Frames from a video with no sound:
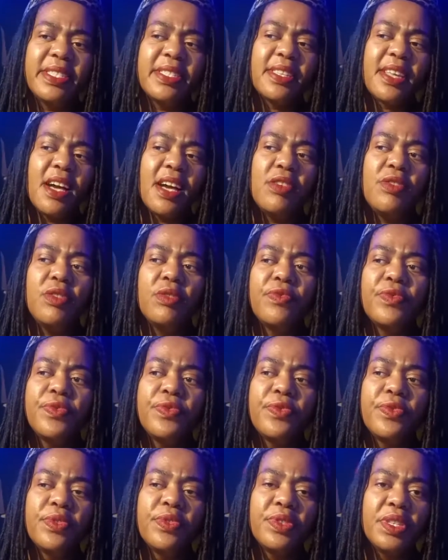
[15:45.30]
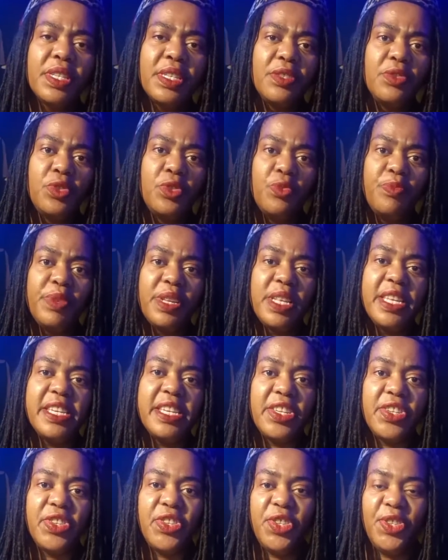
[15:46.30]
kind of
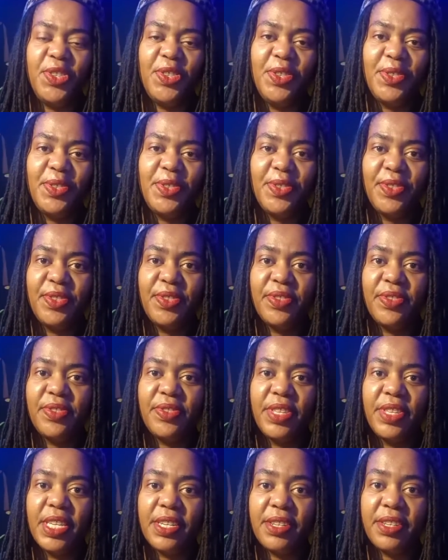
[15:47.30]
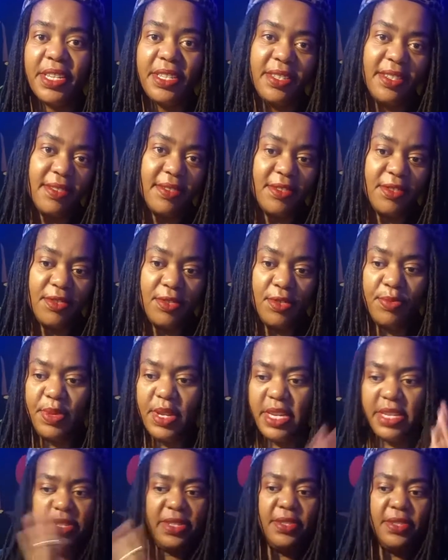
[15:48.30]
humiliation, right?
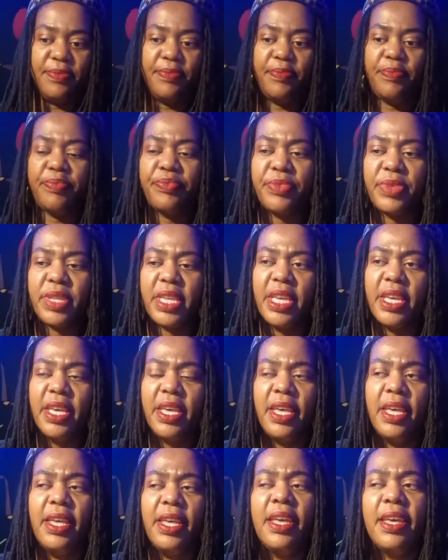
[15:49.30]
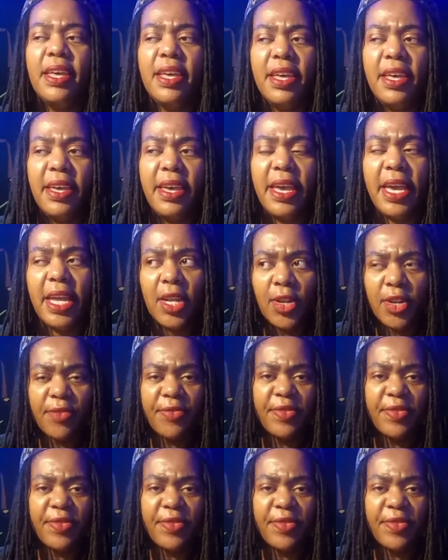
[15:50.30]
Humiliation. A lot of